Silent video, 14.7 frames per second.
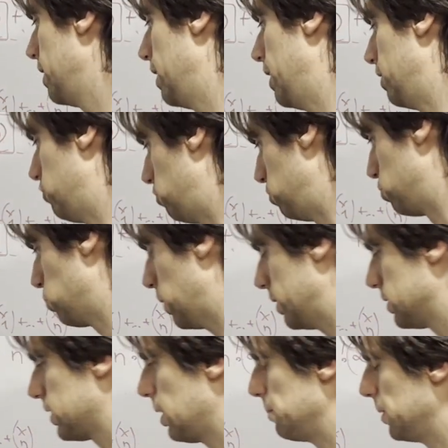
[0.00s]
N choose 1
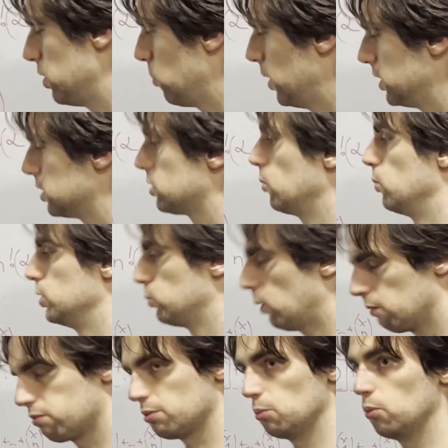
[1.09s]
is coming twice. So it's 1
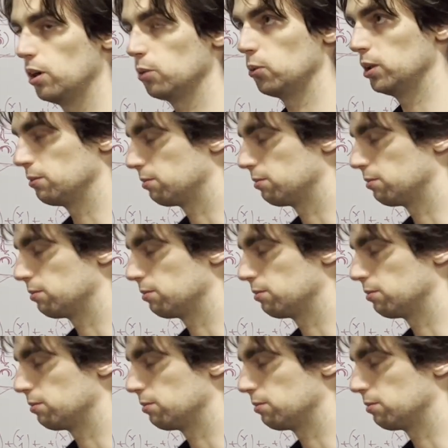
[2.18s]
from 1, 1